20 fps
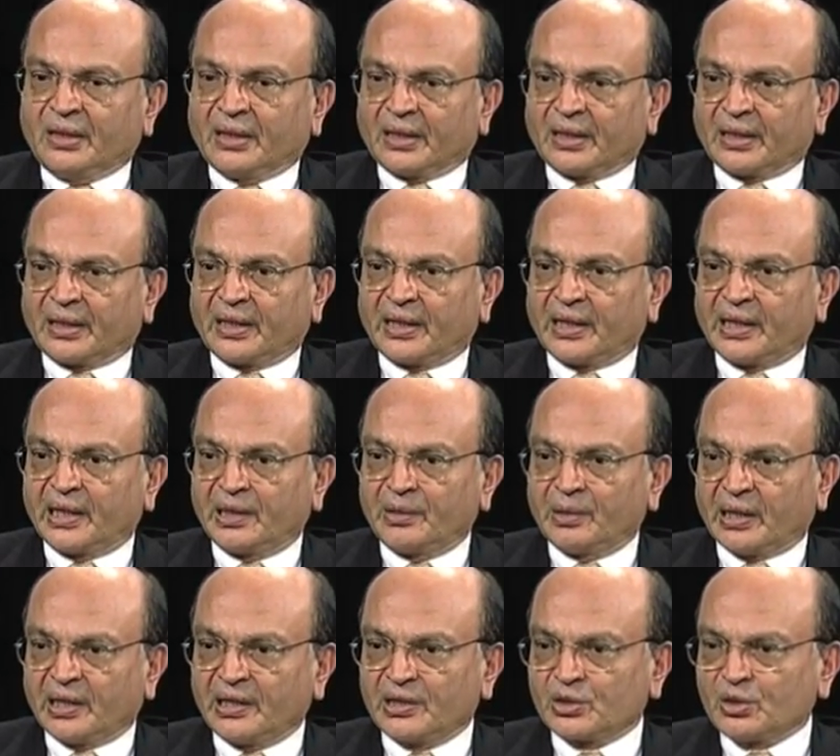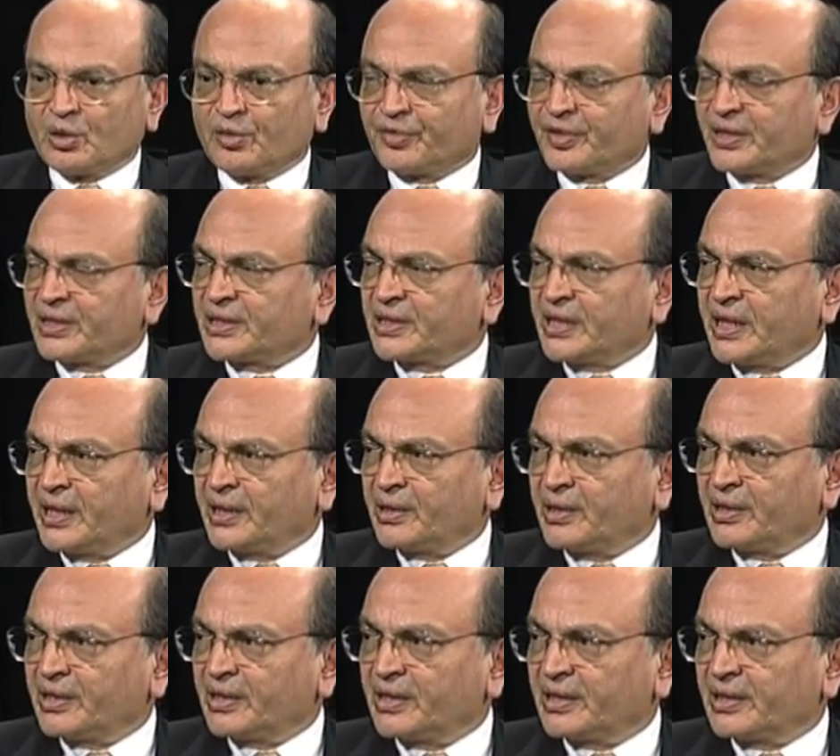Uh, and I saw
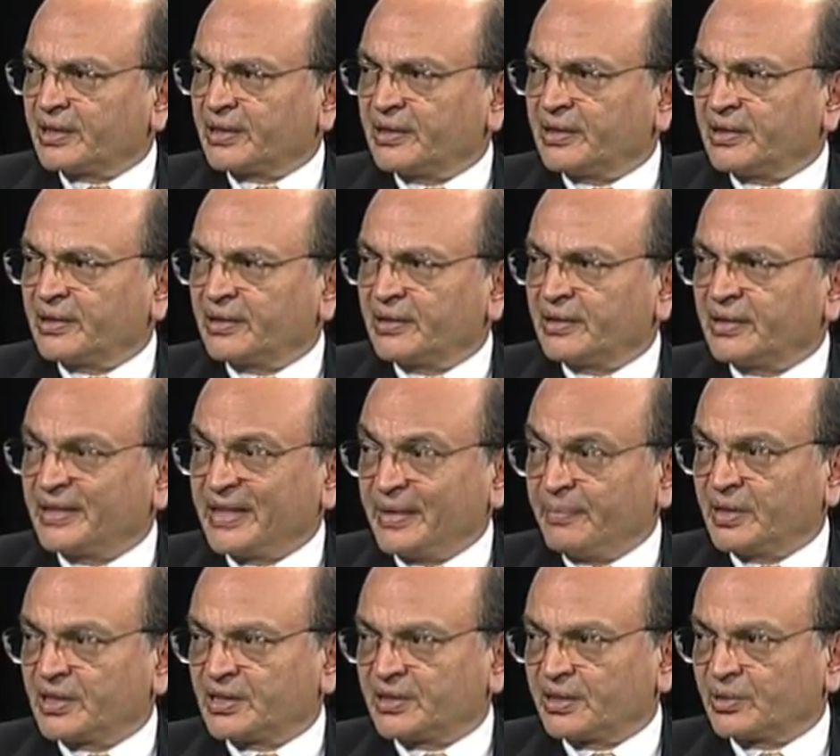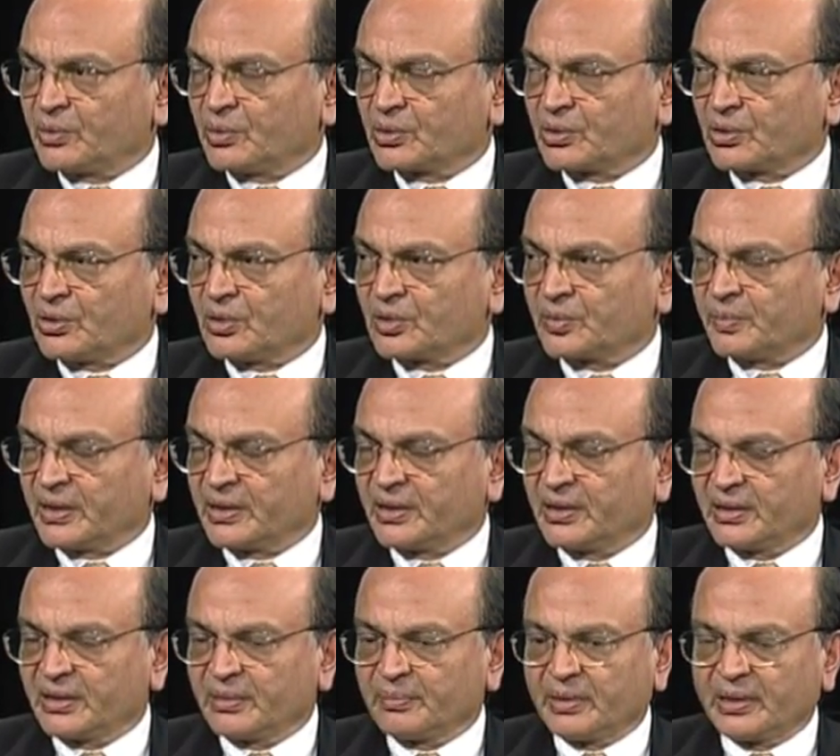firsthand the, the, the, damage that was caused by
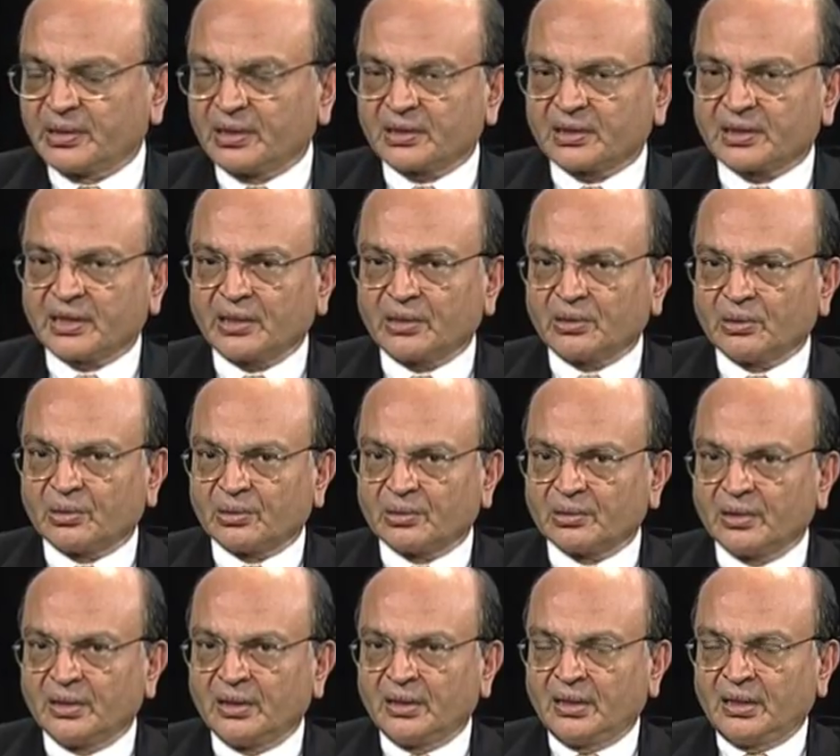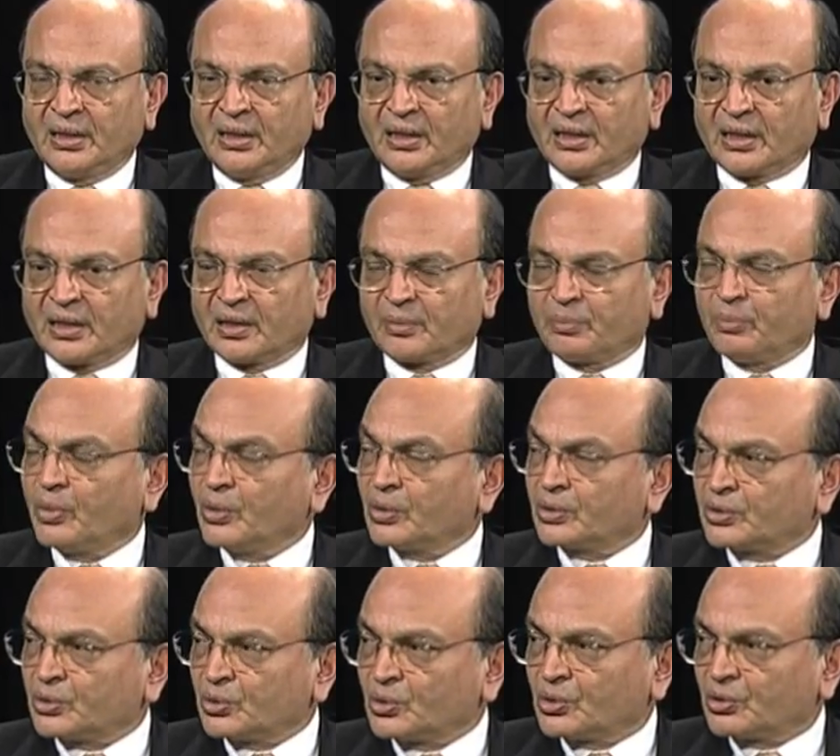the, by the cyclone, uh,
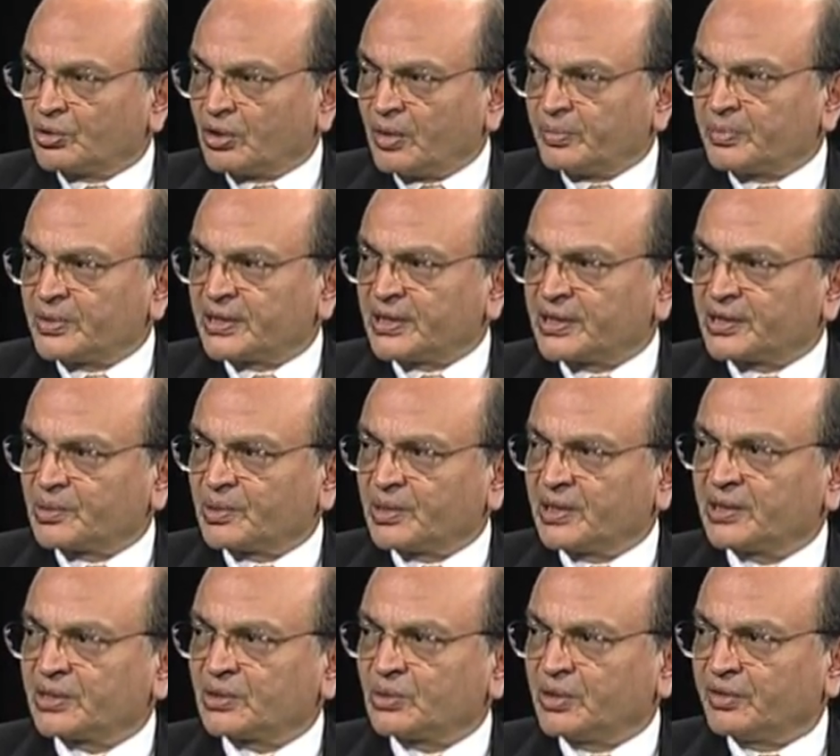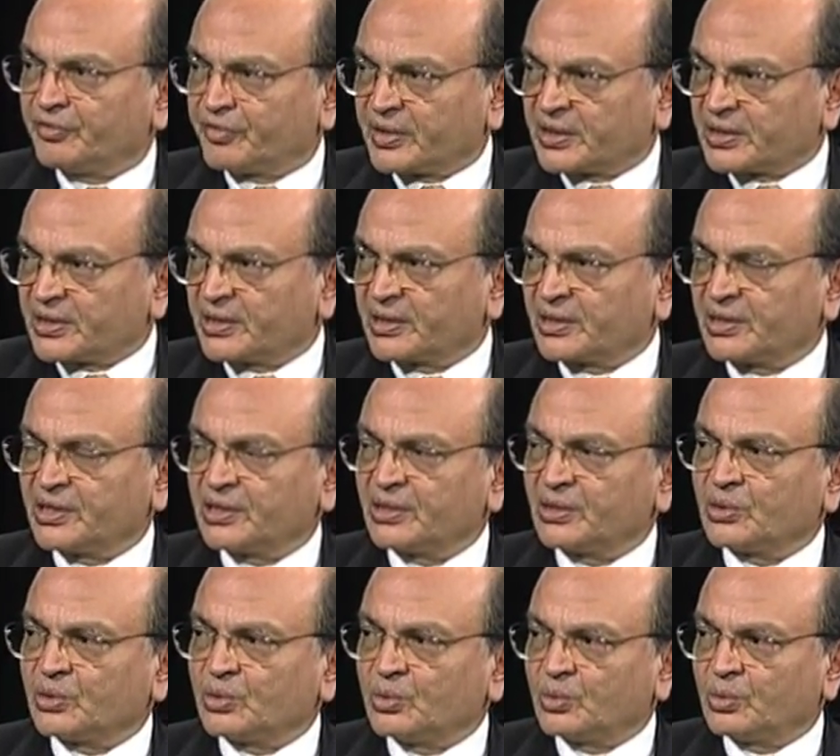both to crops as well as to infrastructure,
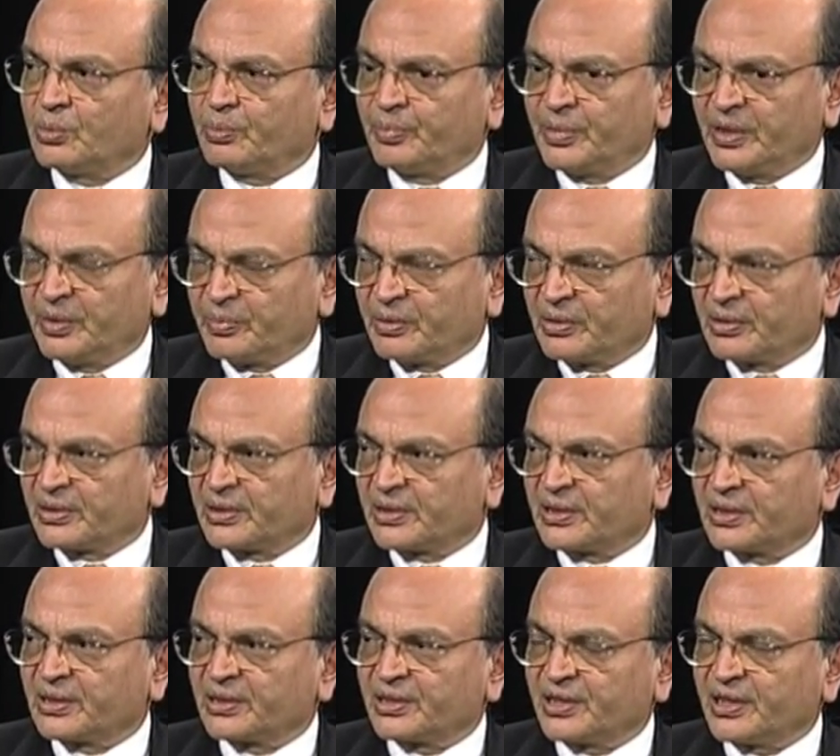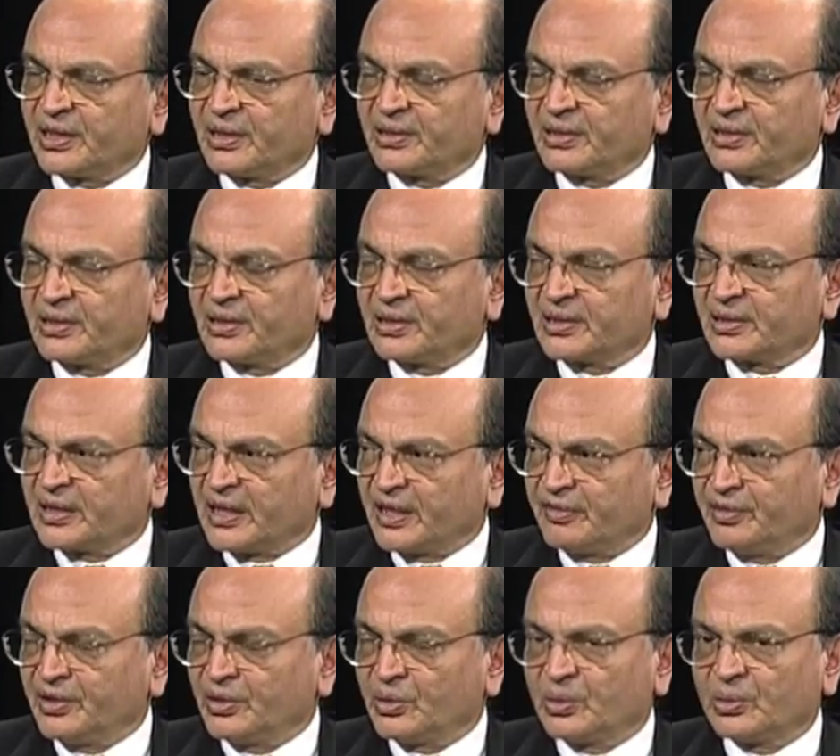to people's uh, shelters,
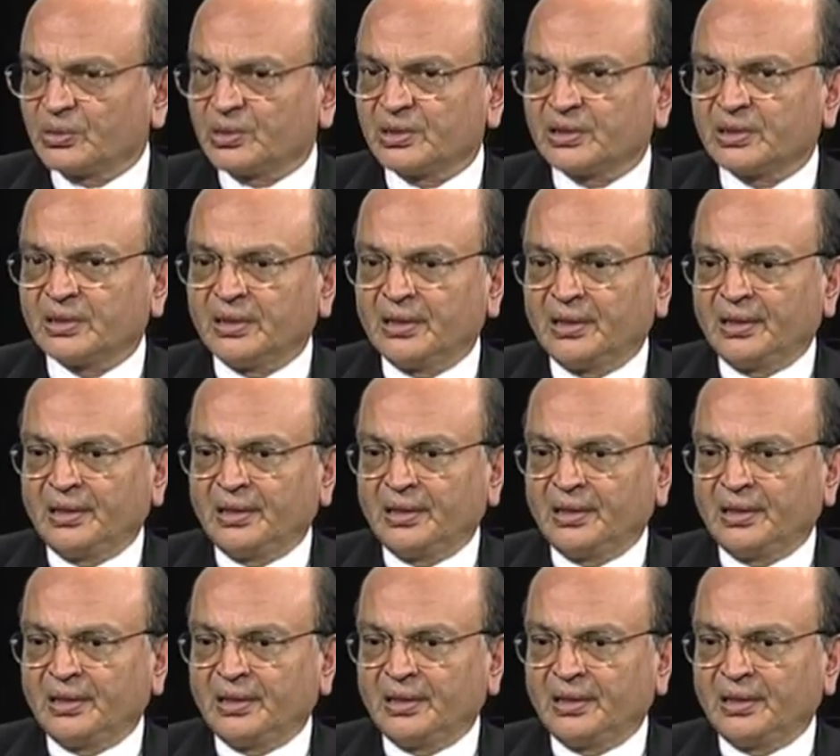livelihoods.